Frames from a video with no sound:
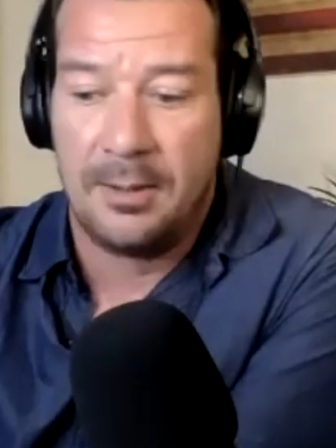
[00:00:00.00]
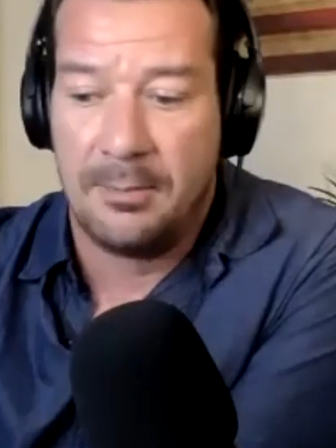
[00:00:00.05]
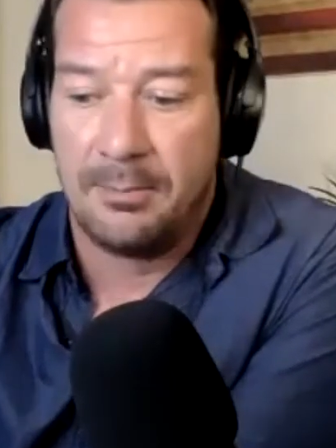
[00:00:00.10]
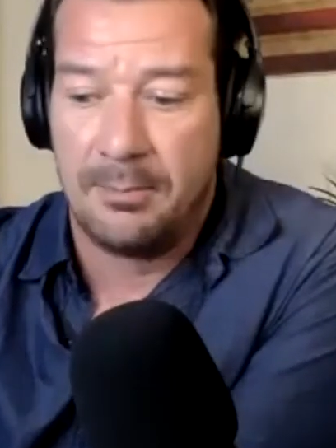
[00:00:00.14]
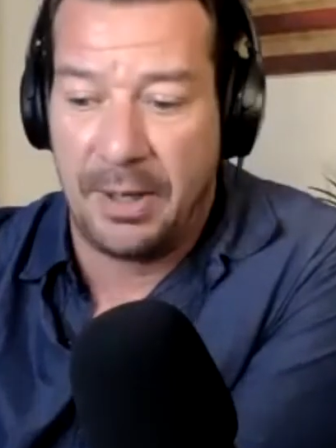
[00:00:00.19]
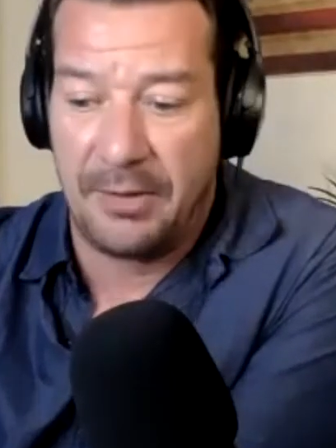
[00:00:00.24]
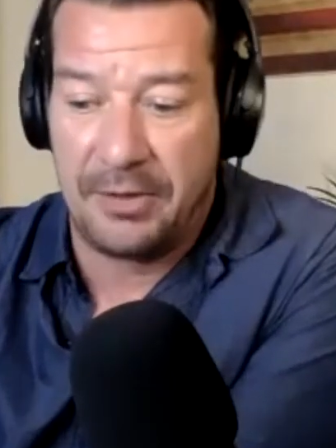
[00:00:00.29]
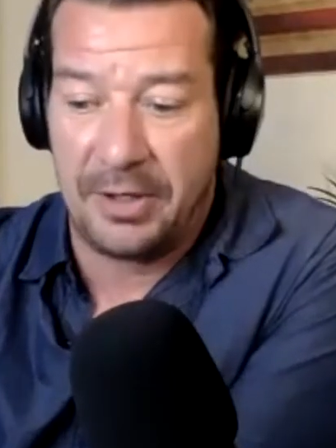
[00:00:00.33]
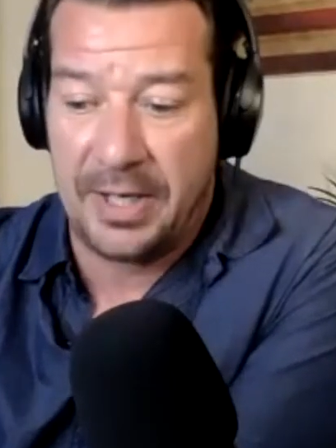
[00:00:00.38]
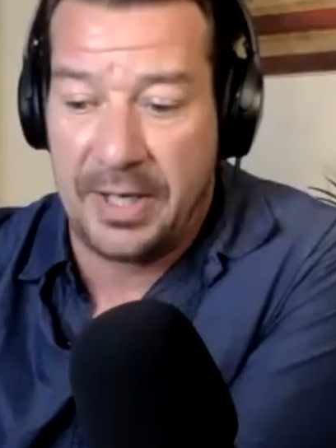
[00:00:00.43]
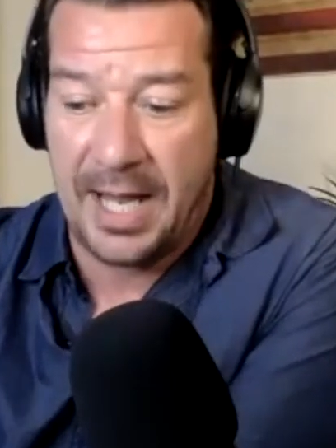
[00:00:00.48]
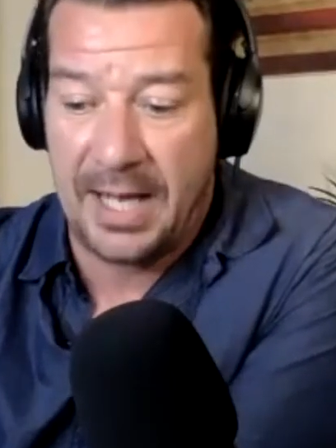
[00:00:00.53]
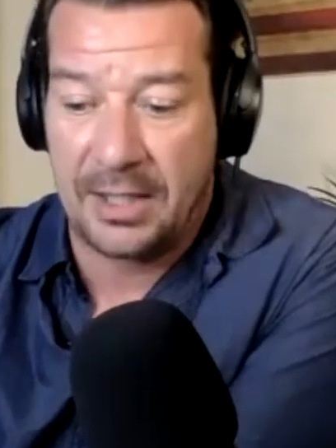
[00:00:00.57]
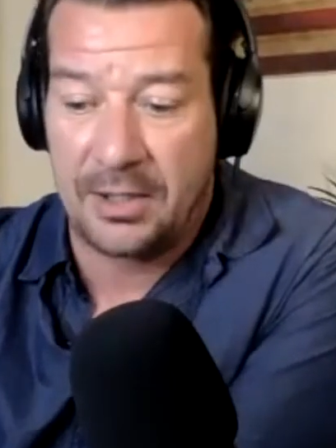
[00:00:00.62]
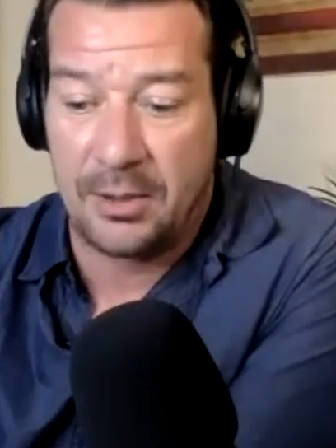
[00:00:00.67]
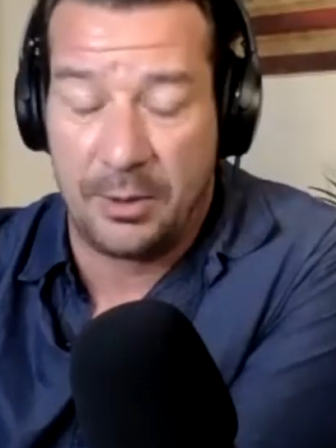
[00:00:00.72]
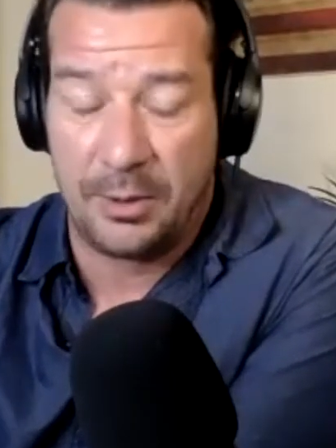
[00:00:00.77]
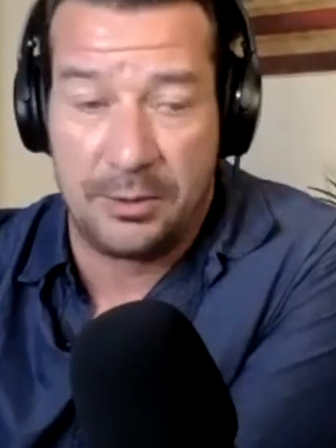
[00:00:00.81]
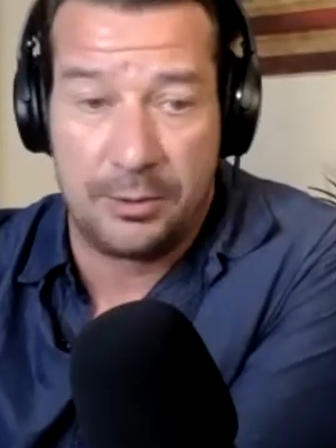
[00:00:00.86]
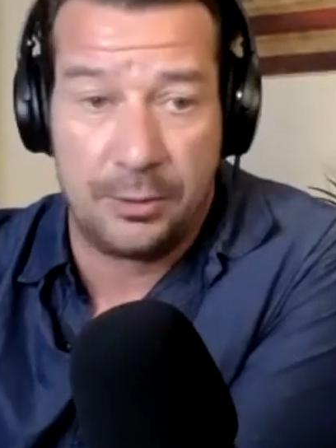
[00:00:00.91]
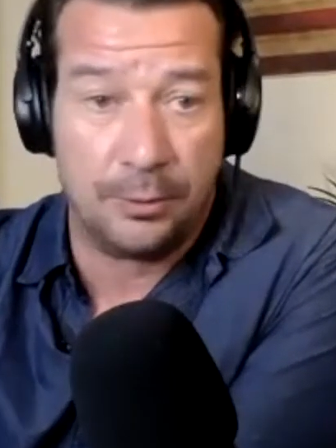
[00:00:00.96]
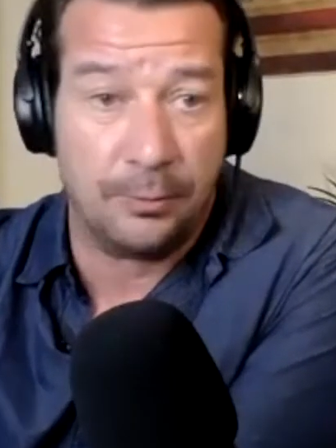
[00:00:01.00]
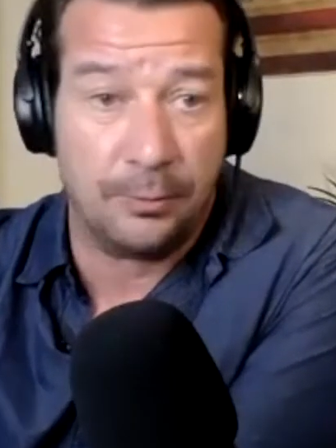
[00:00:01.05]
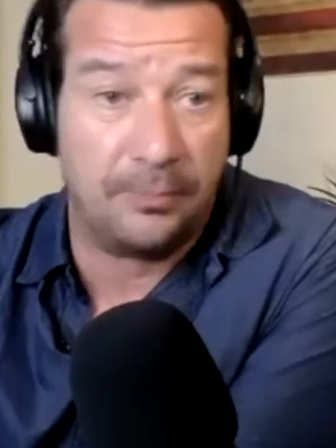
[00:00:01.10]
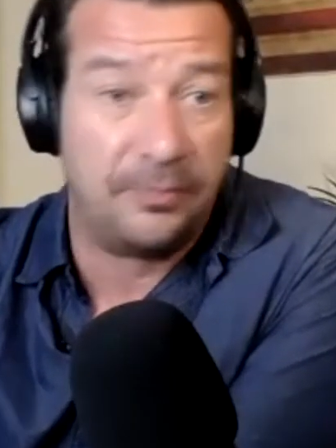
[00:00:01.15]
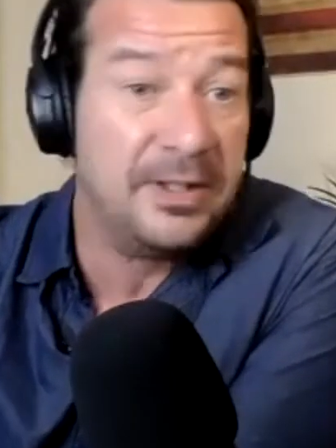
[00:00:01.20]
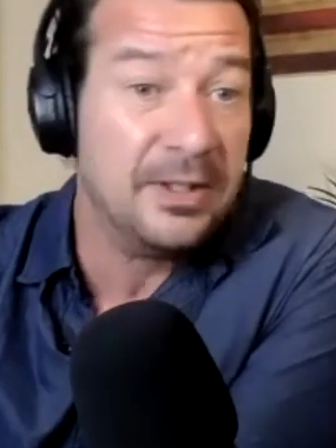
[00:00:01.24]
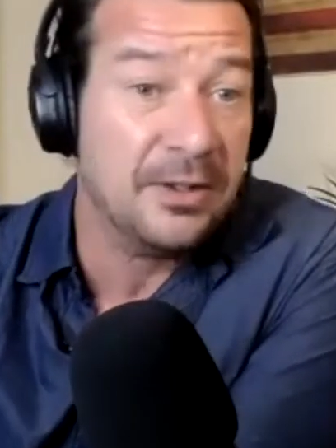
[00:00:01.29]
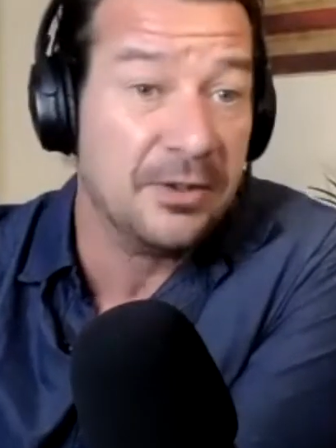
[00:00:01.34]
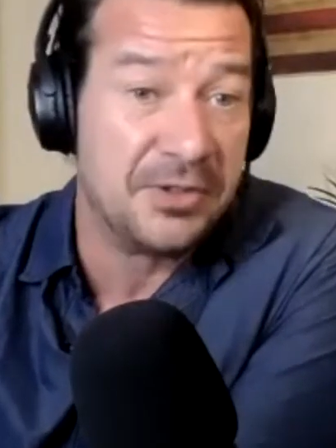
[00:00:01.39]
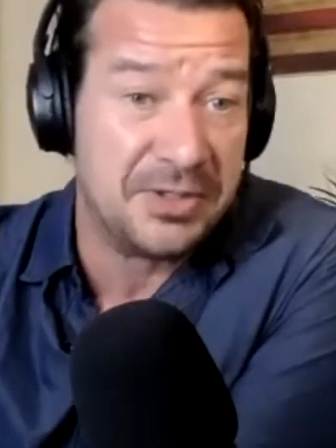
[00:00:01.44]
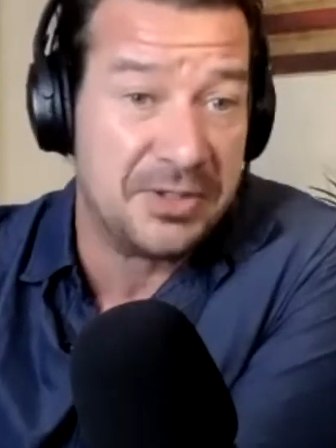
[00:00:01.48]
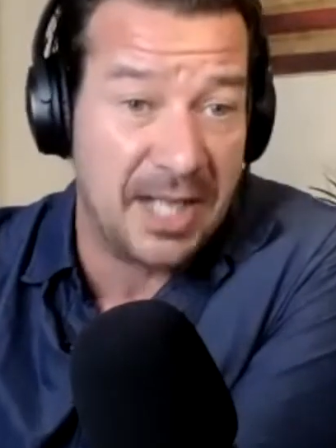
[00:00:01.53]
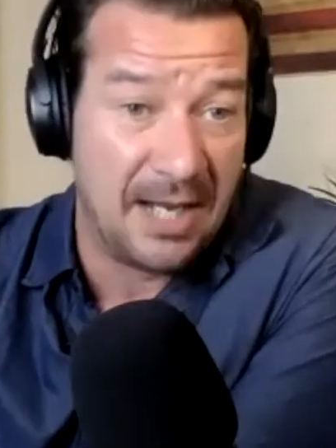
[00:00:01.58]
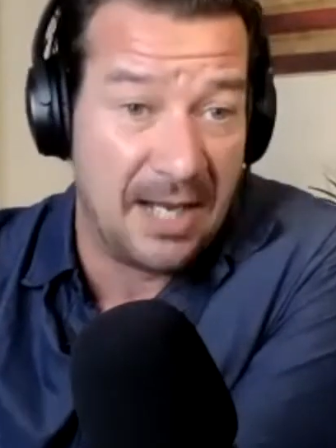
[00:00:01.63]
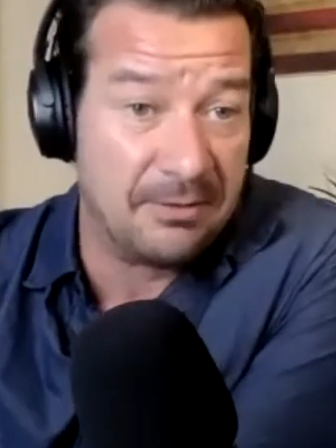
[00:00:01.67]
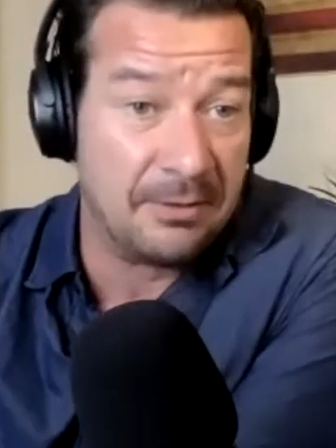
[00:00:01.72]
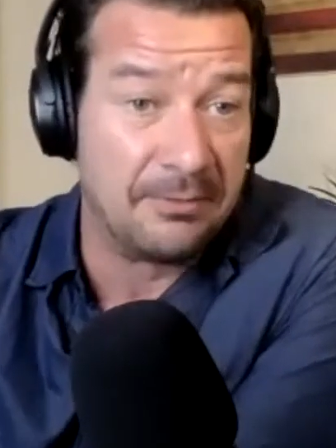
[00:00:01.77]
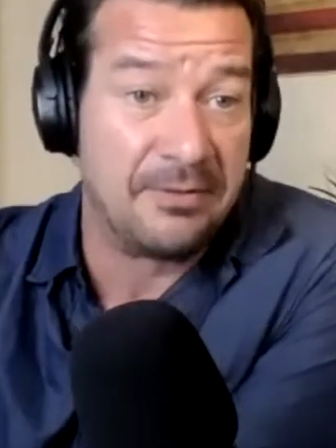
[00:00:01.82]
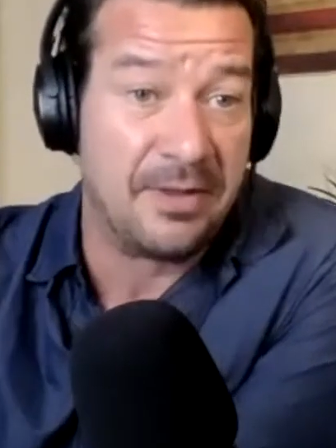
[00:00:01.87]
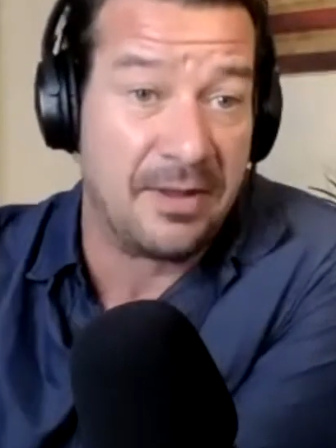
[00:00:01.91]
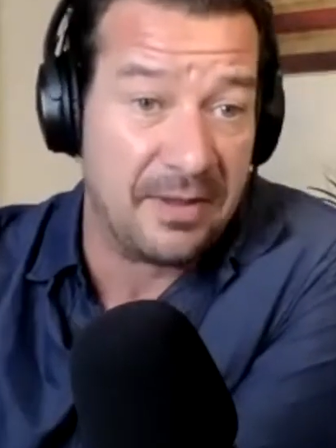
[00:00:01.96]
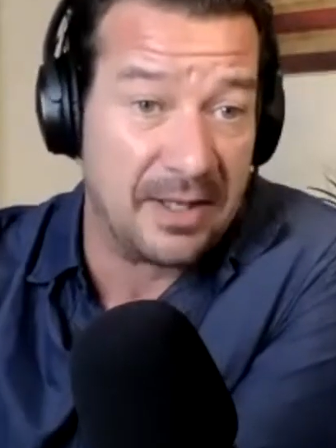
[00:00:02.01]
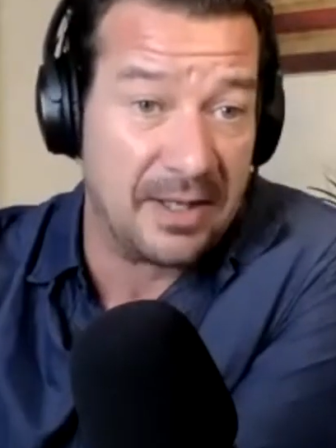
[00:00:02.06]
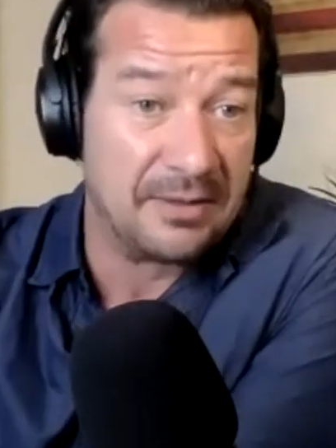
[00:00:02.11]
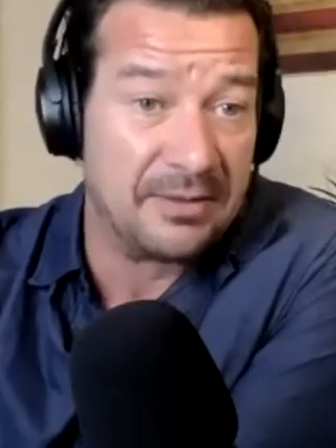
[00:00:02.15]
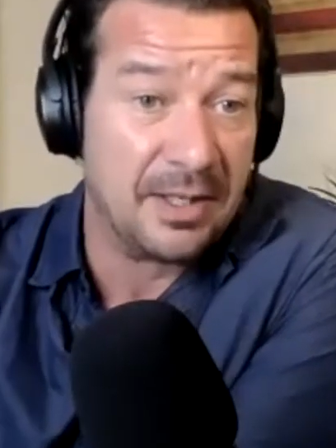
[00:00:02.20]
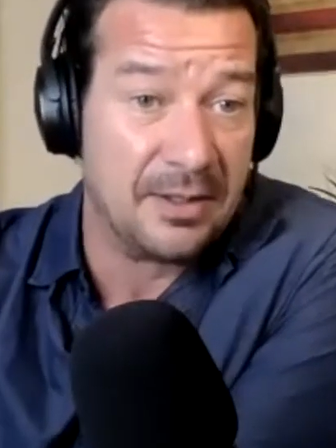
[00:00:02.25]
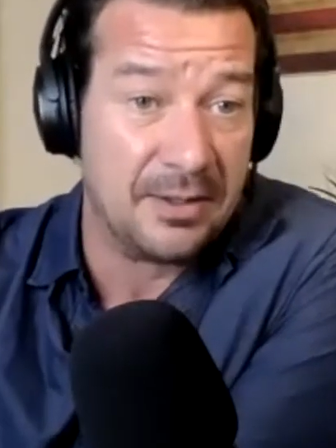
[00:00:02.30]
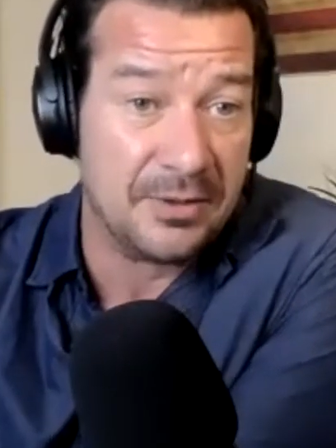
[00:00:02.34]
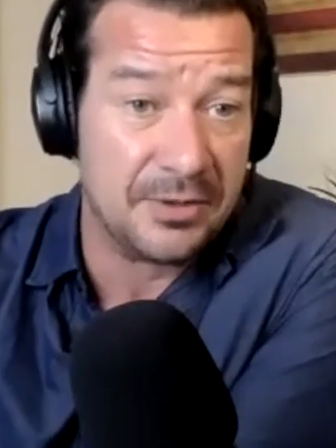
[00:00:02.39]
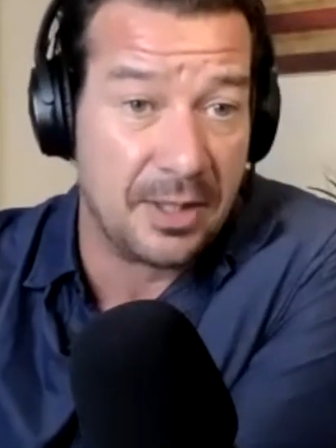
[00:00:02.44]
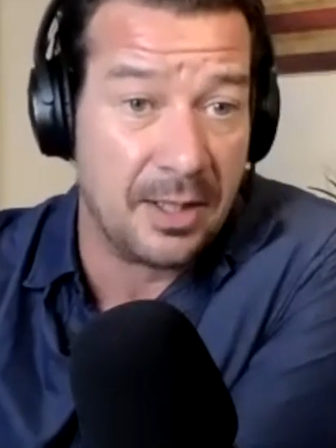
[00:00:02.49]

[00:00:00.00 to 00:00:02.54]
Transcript: but they're not going to feel safe if they think there's